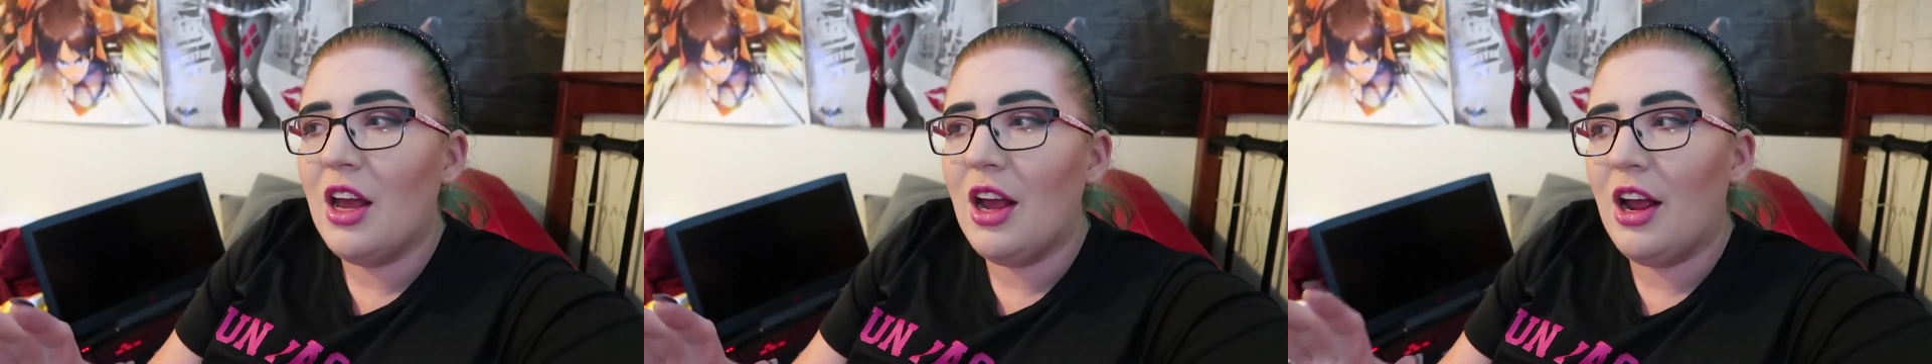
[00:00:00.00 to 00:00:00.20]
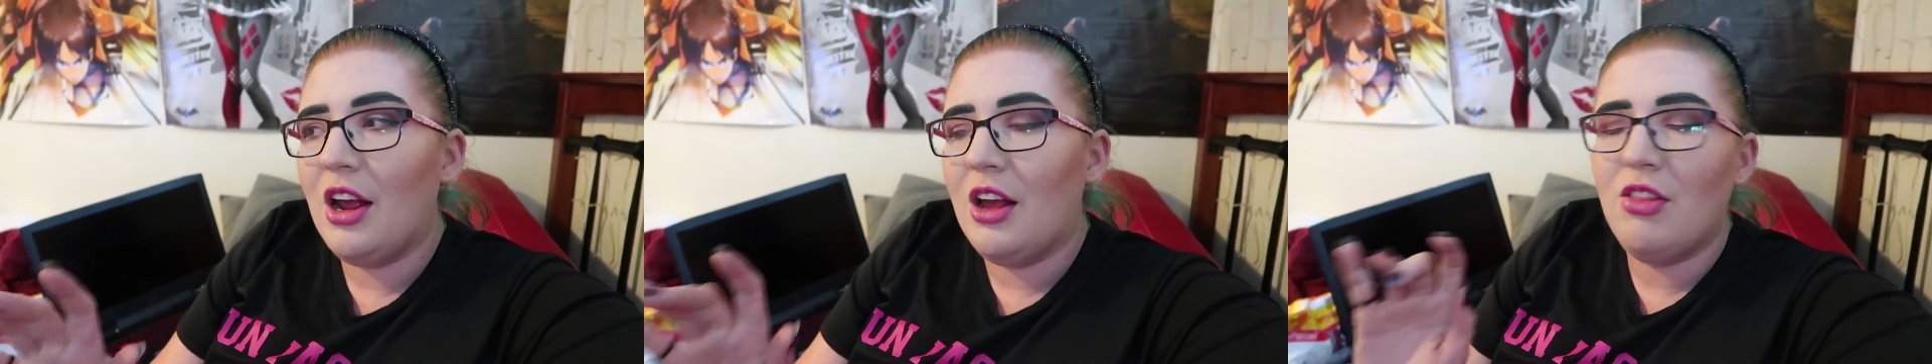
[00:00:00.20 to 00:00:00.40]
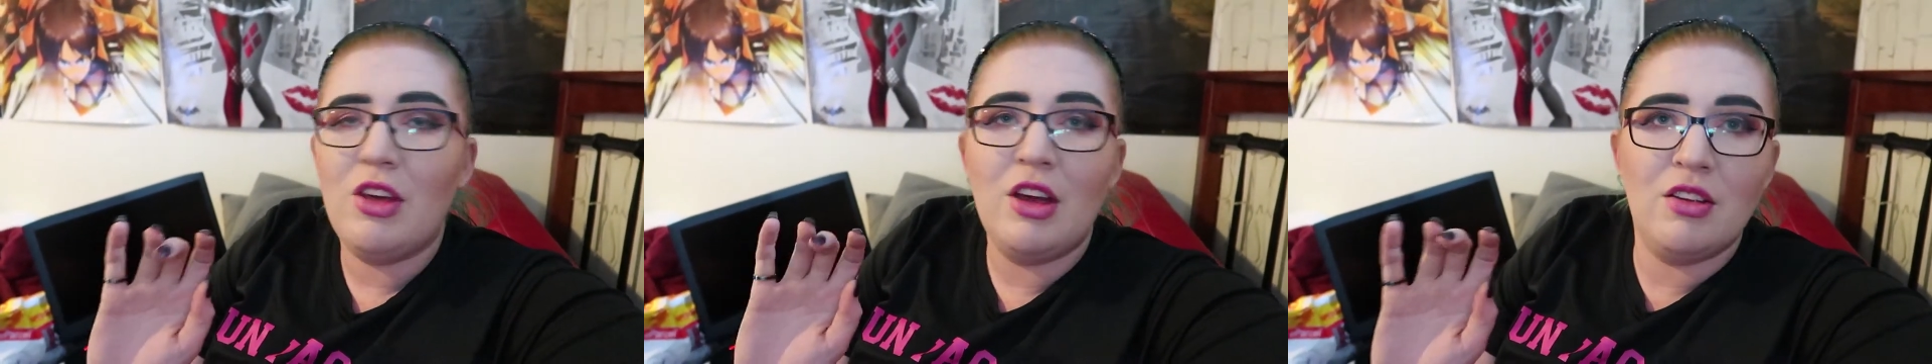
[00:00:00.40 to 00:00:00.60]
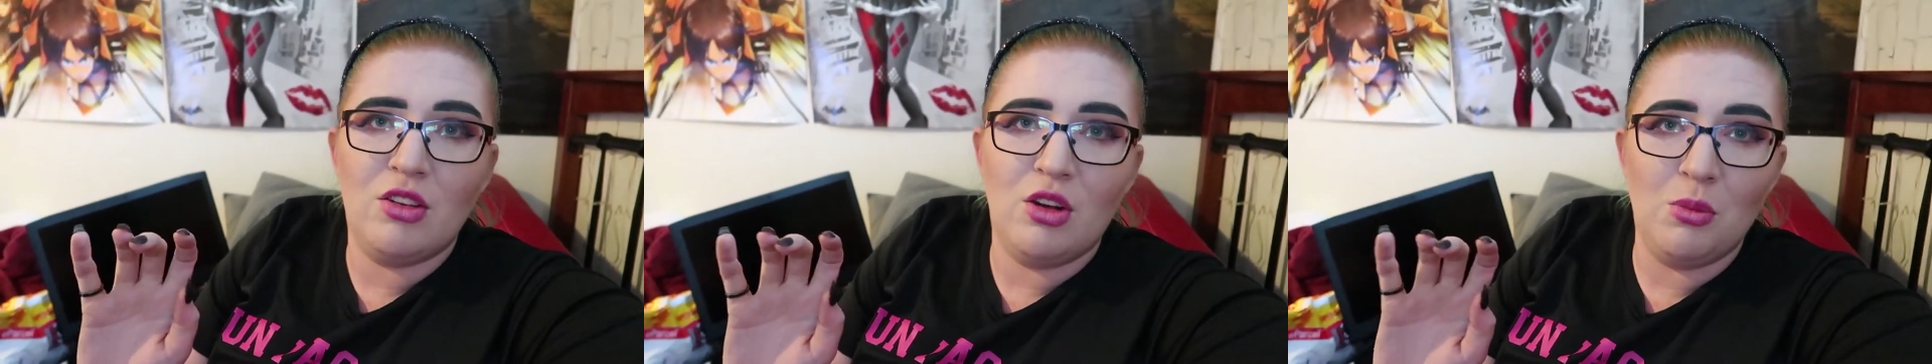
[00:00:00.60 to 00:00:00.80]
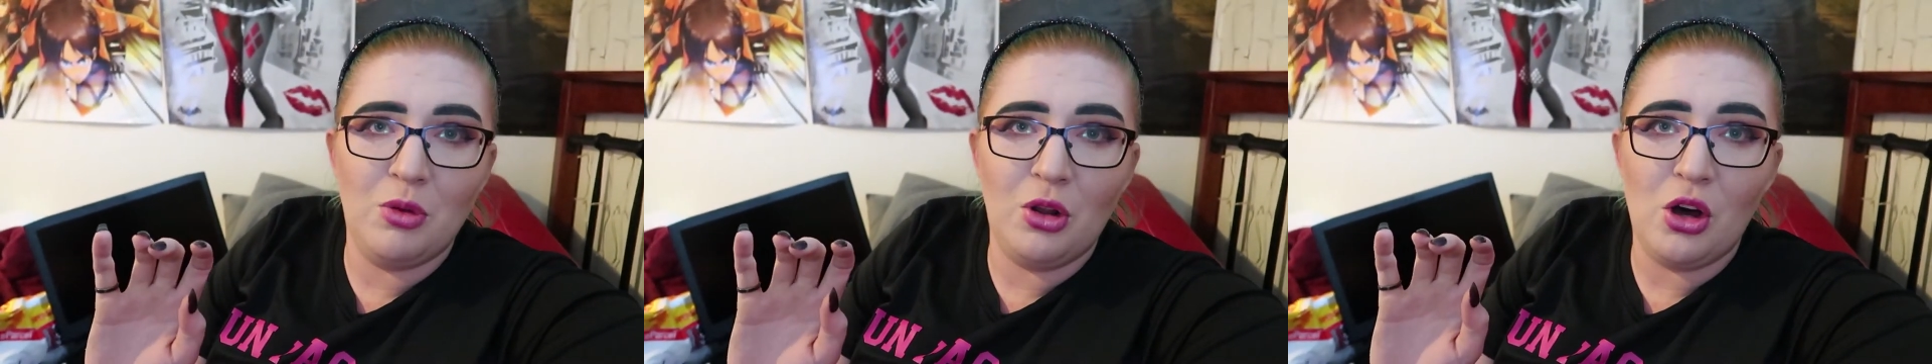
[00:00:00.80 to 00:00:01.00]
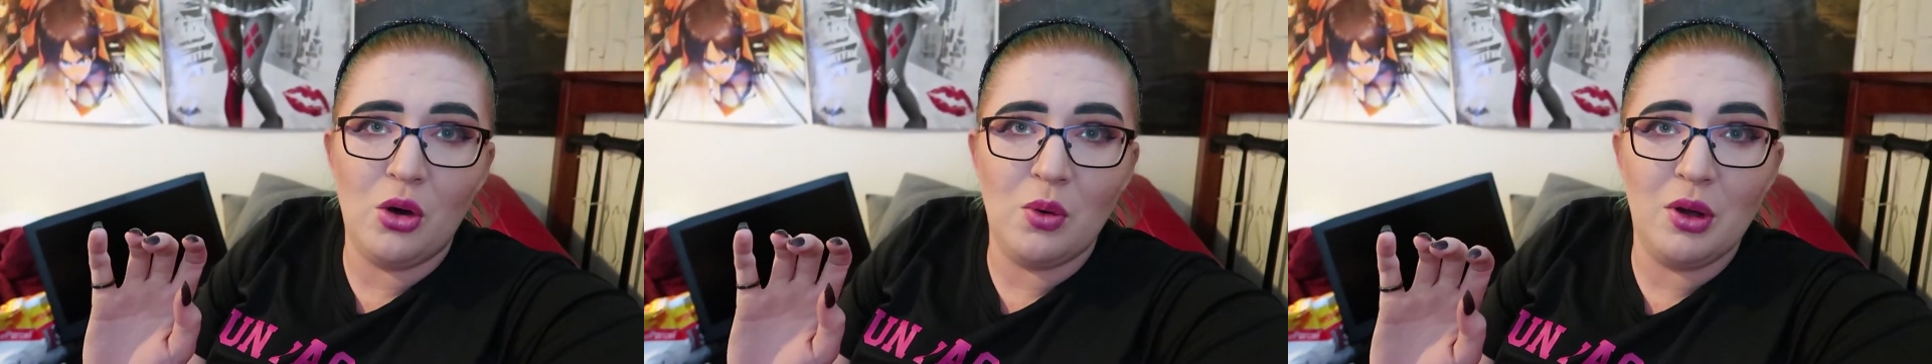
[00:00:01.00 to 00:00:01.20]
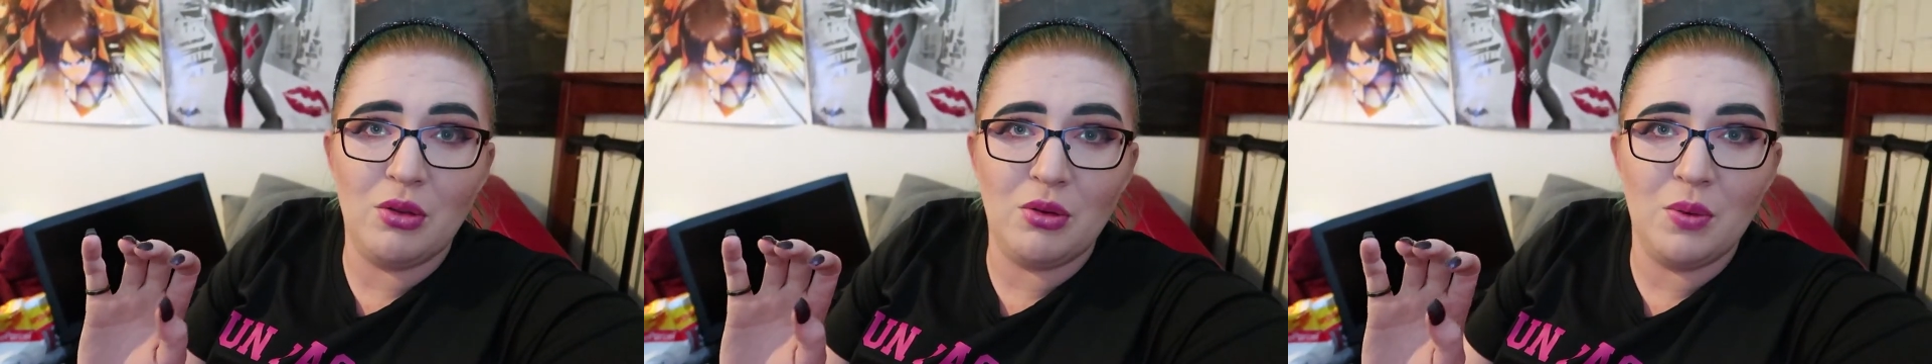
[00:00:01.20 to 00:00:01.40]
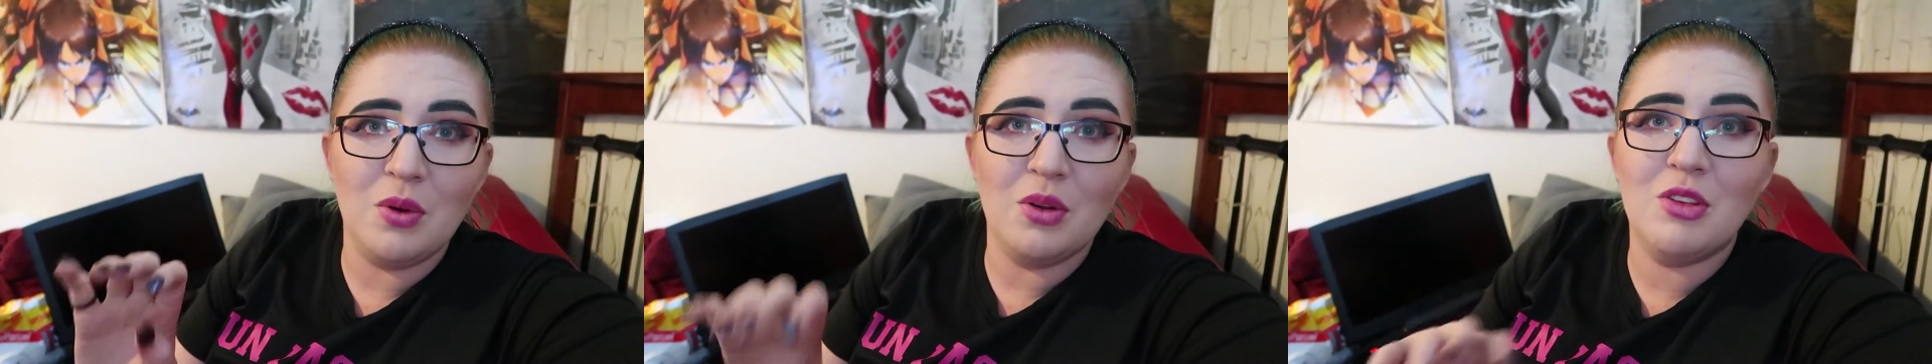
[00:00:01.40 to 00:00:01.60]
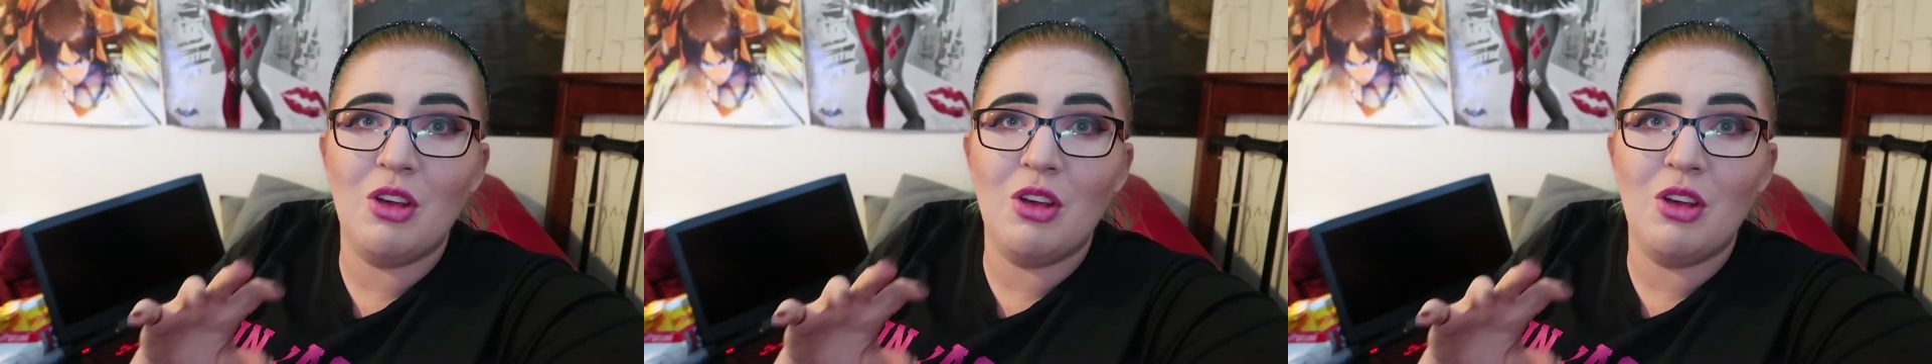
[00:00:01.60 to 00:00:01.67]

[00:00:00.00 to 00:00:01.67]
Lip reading: and they sobbed the whole way through.